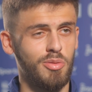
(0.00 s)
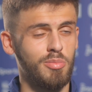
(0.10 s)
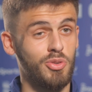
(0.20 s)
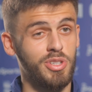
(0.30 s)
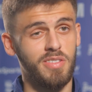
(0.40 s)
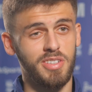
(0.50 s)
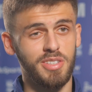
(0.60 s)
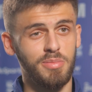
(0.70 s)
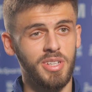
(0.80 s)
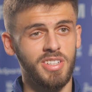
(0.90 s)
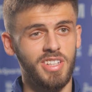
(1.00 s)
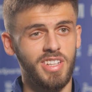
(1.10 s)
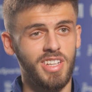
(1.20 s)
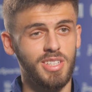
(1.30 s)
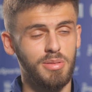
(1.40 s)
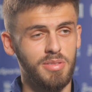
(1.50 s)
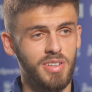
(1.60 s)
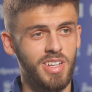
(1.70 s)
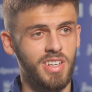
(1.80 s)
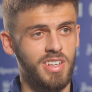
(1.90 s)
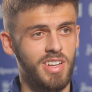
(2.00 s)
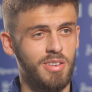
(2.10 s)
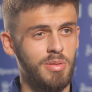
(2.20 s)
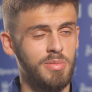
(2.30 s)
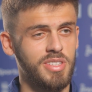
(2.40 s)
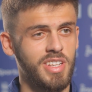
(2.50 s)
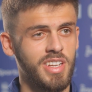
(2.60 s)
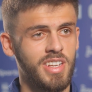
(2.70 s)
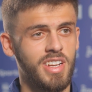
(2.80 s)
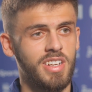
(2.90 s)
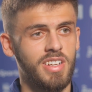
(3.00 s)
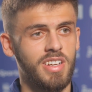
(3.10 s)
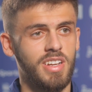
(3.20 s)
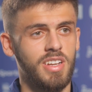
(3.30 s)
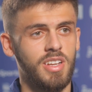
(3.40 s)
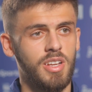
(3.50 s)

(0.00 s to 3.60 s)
were more nervous than me on the day, to be fair. I remember saying that.